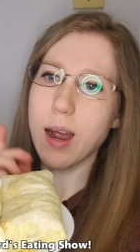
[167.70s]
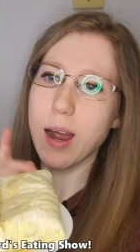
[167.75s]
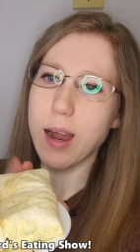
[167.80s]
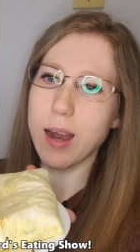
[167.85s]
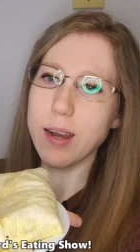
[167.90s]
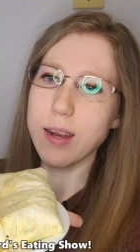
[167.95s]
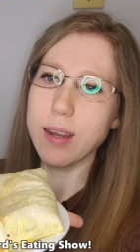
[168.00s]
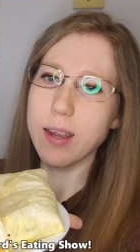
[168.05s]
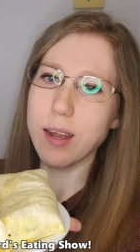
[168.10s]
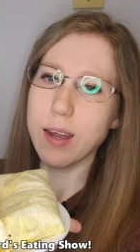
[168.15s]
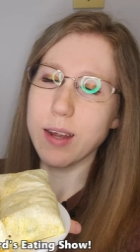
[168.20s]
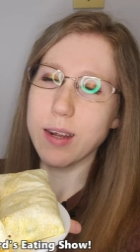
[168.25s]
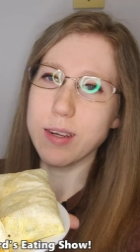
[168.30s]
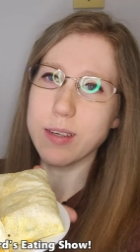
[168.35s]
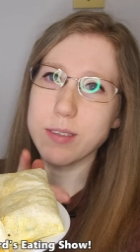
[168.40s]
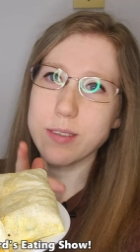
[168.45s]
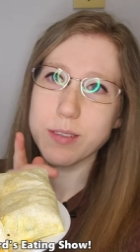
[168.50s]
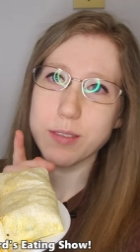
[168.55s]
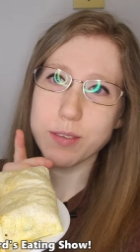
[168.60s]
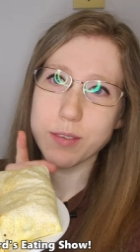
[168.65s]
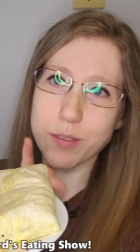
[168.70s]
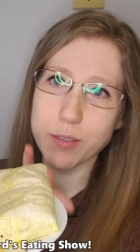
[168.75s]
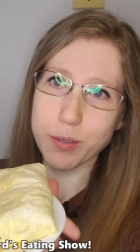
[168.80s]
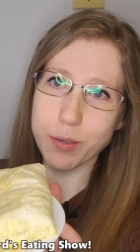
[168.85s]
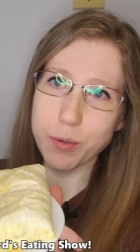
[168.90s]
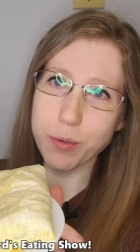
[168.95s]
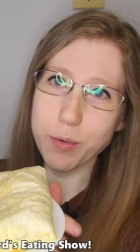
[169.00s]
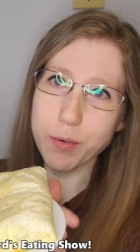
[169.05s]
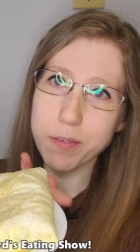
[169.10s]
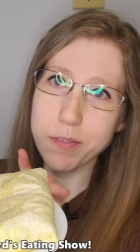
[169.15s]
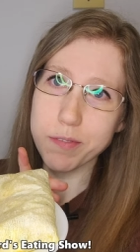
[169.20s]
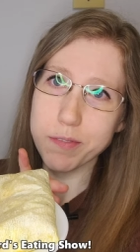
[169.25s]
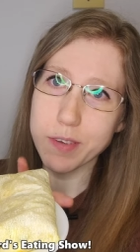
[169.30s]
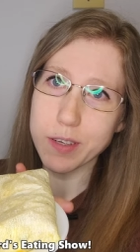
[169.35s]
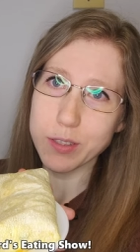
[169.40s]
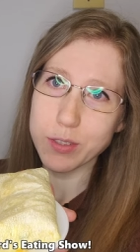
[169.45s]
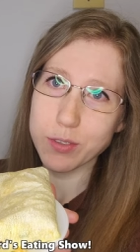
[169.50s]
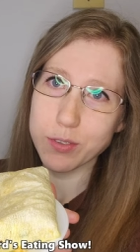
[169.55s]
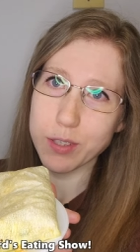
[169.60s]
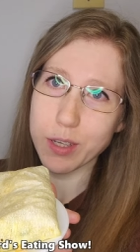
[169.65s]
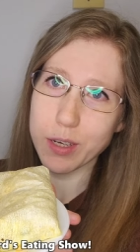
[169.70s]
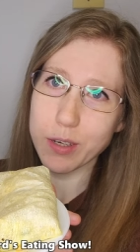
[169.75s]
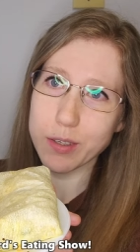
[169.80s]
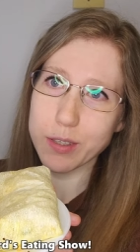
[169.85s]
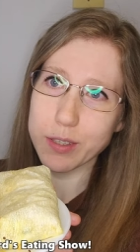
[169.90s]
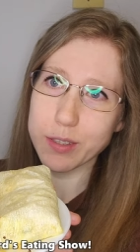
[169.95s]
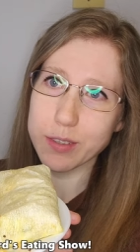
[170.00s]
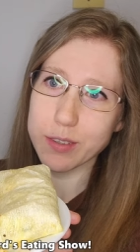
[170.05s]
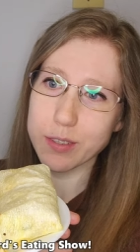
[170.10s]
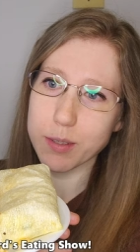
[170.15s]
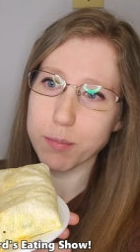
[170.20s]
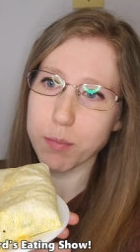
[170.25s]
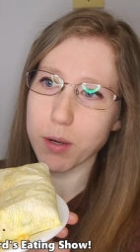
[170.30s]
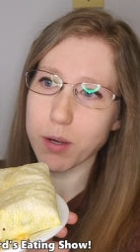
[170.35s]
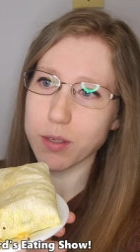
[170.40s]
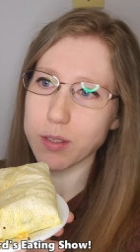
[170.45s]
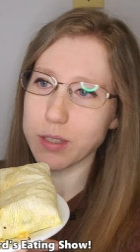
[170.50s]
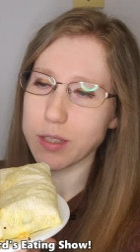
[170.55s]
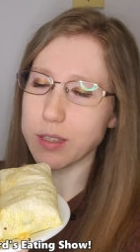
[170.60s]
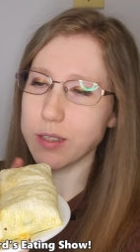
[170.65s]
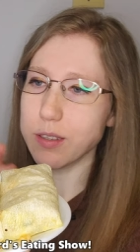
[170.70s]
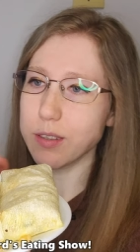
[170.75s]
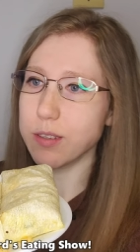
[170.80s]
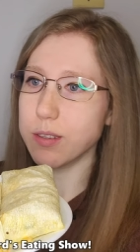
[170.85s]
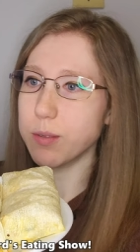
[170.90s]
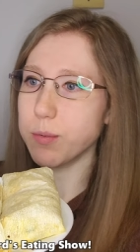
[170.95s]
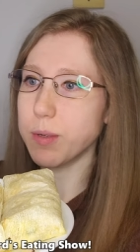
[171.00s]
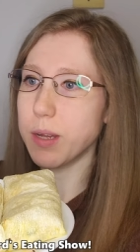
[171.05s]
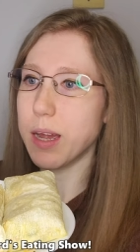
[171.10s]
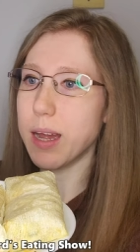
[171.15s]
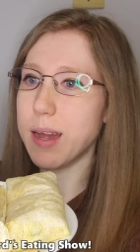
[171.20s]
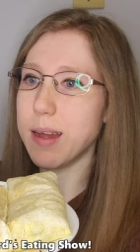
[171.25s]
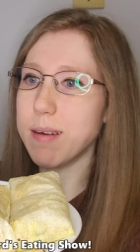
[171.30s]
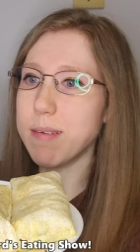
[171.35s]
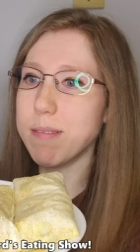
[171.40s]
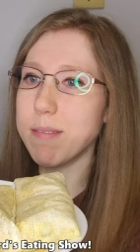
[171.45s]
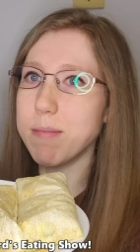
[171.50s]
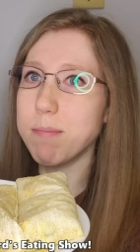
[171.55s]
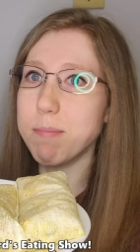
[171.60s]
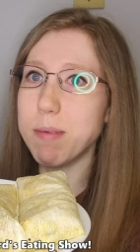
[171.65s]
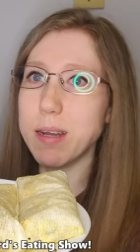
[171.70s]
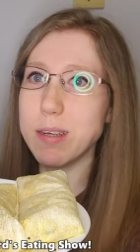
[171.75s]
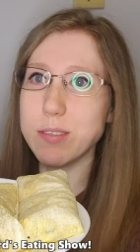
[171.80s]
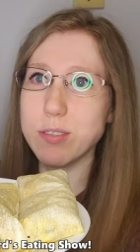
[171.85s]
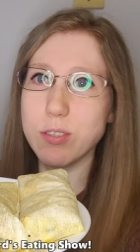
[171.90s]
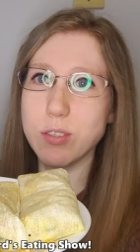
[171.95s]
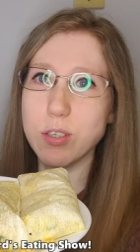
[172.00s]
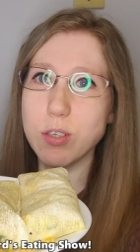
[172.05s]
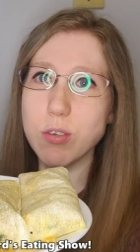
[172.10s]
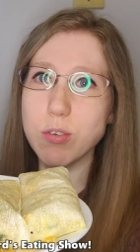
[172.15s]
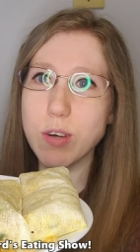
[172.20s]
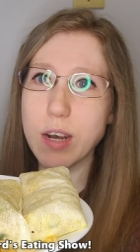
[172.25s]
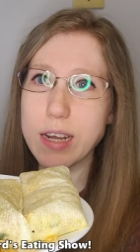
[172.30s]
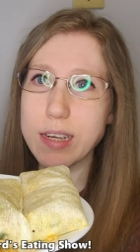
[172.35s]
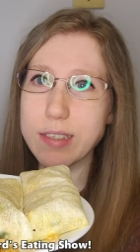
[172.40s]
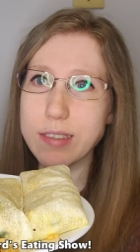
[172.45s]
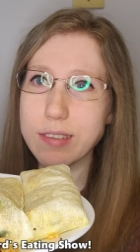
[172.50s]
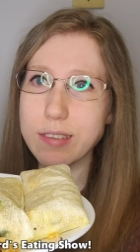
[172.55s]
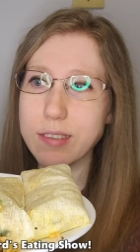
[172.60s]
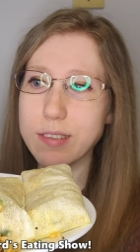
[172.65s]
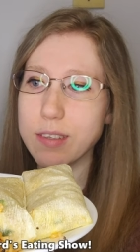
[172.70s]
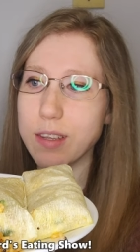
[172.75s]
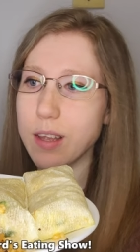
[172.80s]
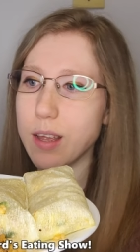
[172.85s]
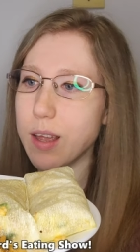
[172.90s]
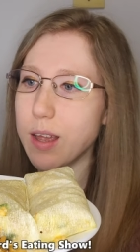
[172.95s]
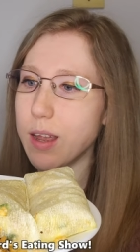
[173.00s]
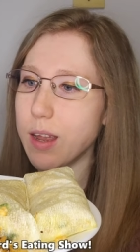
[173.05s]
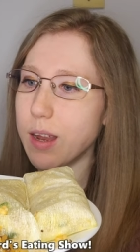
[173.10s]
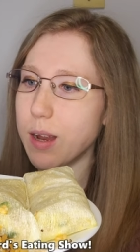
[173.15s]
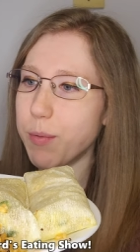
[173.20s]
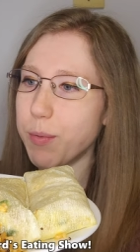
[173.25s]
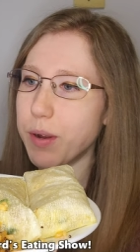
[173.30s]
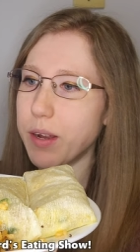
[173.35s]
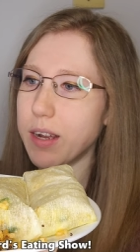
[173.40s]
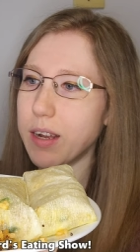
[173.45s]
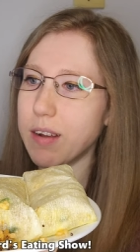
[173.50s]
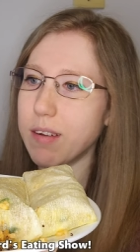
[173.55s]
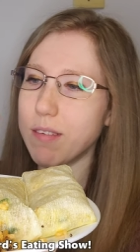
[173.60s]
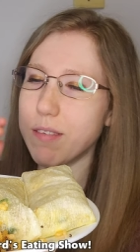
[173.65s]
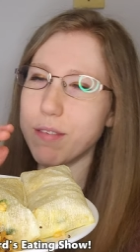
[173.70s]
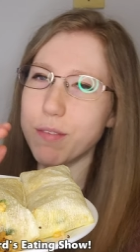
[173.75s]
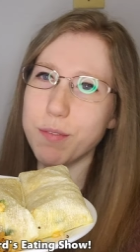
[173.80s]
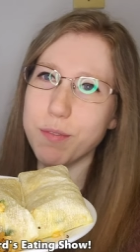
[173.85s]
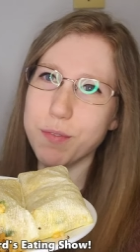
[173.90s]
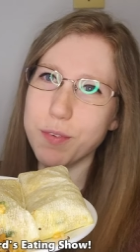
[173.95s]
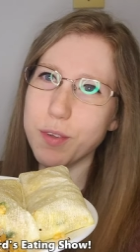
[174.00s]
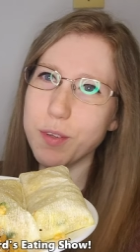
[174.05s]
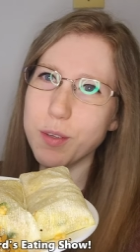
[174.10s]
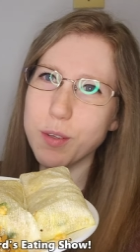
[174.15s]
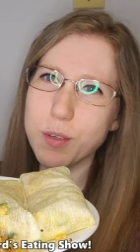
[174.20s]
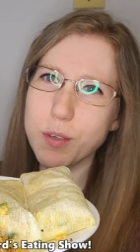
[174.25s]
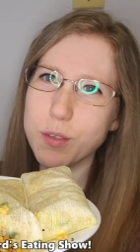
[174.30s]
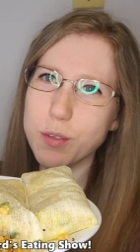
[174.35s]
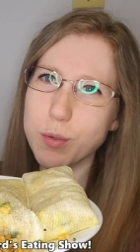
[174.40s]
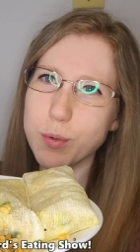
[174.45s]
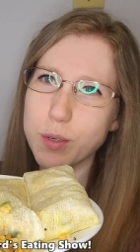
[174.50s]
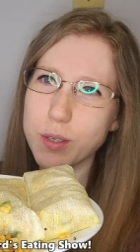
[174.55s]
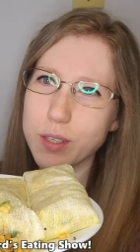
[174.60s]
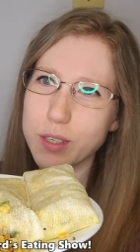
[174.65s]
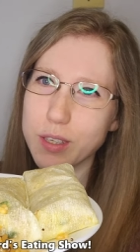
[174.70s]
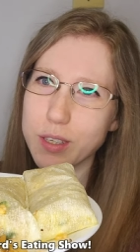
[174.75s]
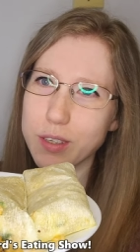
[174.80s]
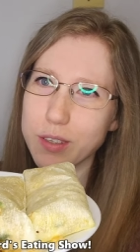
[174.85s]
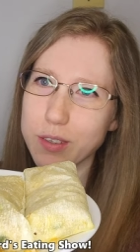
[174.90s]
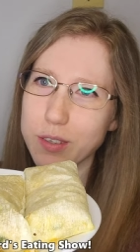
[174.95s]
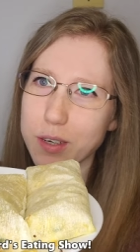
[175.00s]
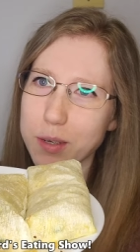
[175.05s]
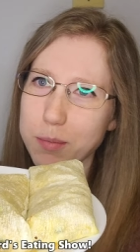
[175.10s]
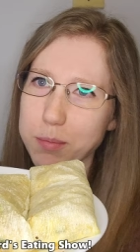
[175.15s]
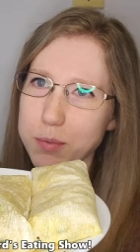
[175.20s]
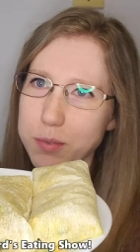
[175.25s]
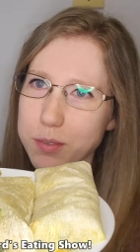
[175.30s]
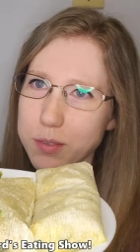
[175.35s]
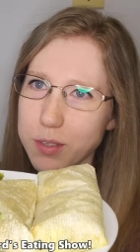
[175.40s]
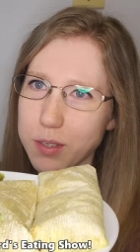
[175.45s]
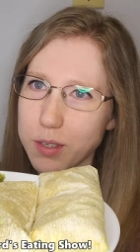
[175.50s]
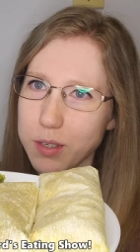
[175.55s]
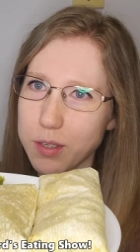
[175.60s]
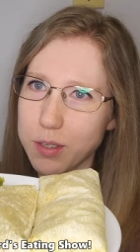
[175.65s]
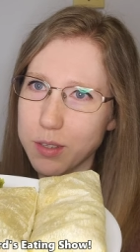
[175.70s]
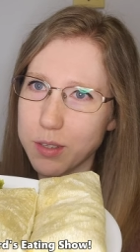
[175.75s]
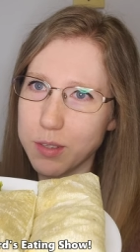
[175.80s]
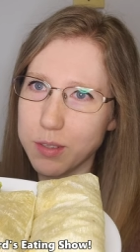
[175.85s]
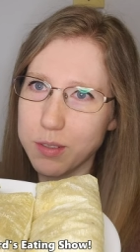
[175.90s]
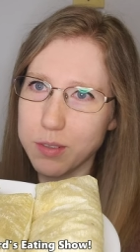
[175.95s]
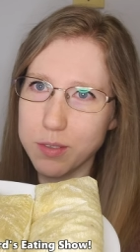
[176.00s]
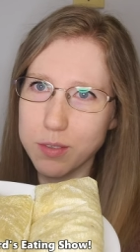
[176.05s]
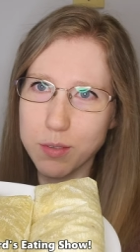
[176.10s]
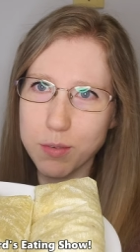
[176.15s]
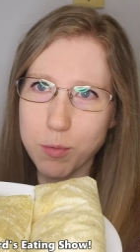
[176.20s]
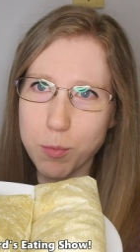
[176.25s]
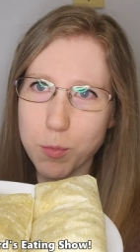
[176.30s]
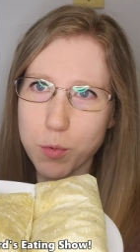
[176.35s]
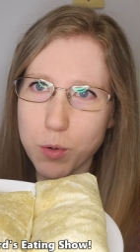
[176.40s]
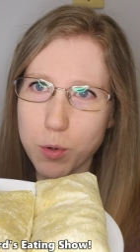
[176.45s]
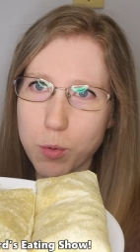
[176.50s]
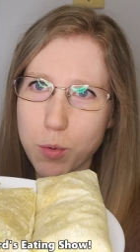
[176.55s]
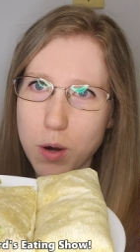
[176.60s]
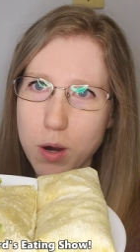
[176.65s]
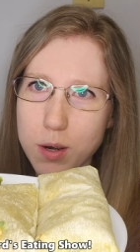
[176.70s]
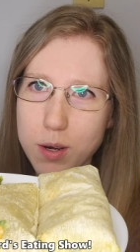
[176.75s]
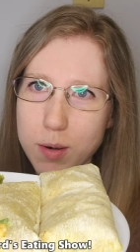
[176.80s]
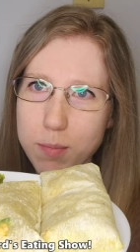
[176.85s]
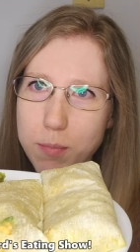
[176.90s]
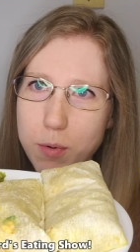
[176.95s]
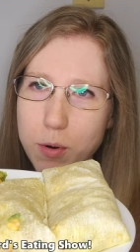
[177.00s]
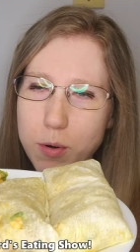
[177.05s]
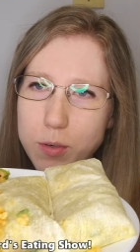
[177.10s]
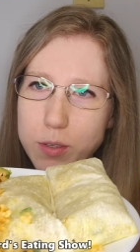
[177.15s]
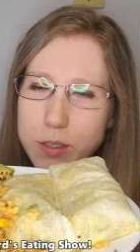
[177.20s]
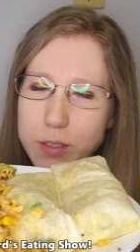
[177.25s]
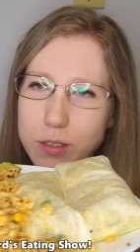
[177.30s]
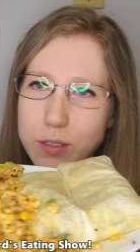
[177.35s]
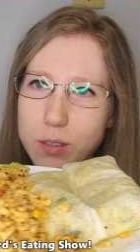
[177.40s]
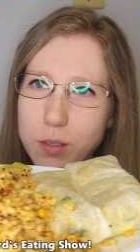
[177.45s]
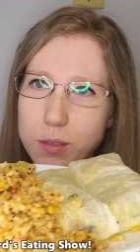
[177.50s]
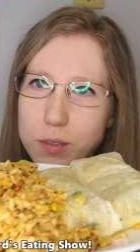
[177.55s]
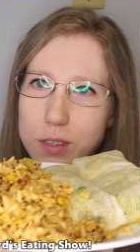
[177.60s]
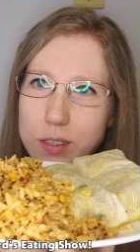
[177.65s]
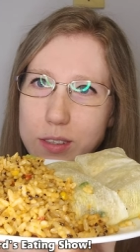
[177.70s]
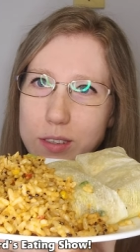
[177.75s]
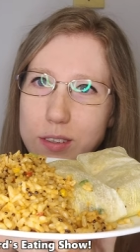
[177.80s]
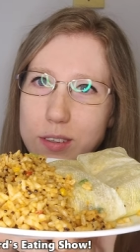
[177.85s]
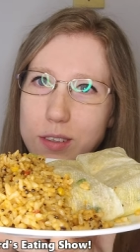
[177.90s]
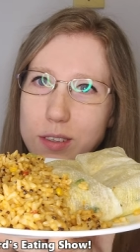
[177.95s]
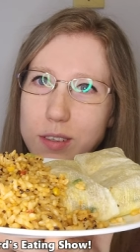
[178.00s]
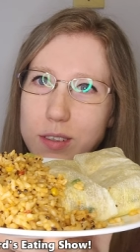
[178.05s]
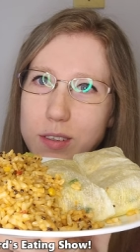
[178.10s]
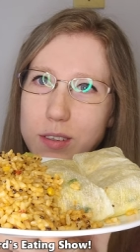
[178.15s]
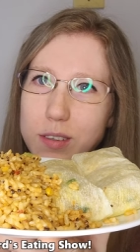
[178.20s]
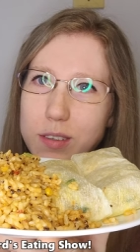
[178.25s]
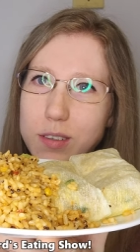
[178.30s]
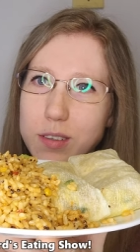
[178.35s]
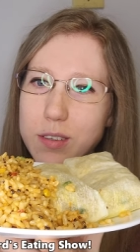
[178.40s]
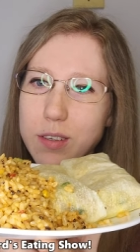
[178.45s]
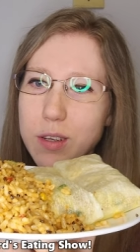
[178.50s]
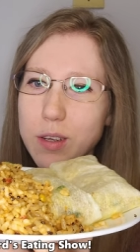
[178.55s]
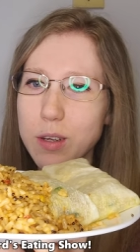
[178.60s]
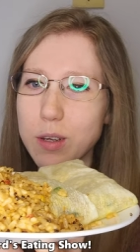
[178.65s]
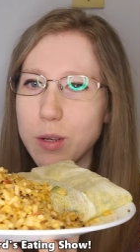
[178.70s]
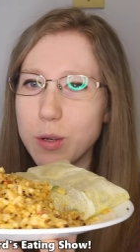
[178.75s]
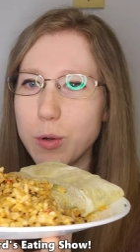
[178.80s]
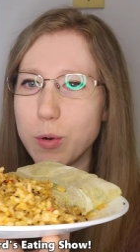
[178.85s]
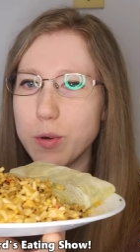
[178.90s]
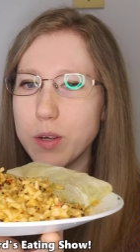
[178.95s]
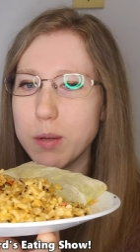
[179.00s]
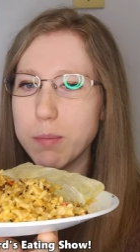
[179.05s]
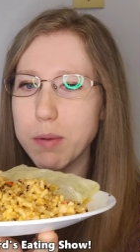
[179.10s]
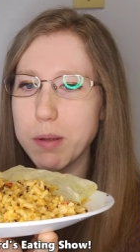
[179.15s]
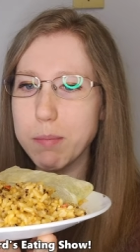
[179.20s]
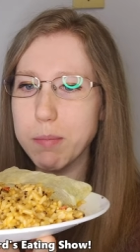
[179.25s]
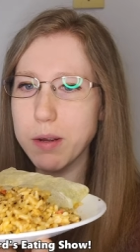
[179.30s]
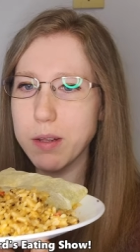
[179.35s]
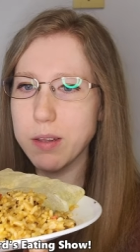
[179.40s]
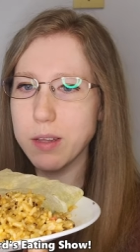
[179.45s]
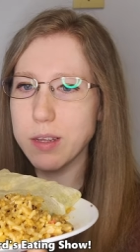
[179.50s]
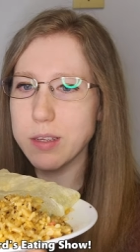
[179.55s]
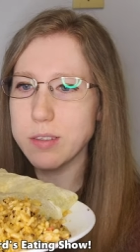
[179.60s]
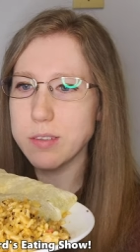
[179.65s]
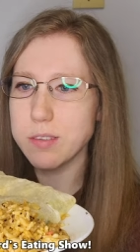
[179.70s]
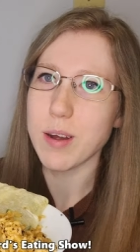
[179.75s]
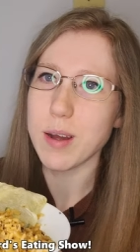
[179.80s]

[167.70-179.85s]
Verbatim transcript: I got two vegetarian tamales. We have Mexican rice and we have a few little tortilla chips and some more guacamole. So this is going to be my lunch.